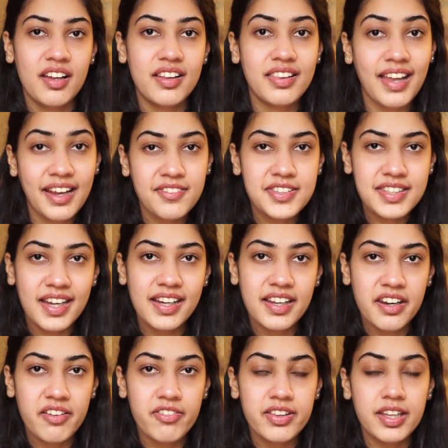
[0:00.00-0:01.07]
lifestyle
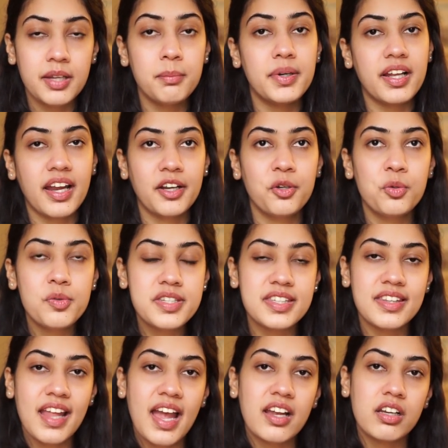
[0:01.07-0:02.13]
and everything, but I do
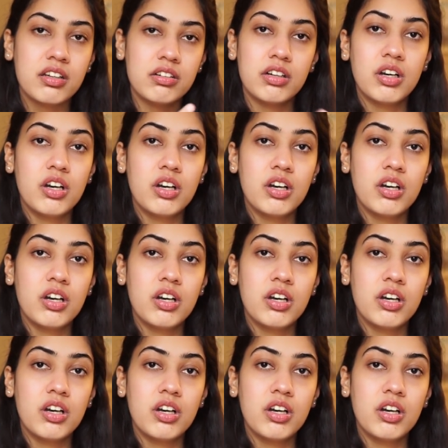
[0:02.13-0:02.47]
snack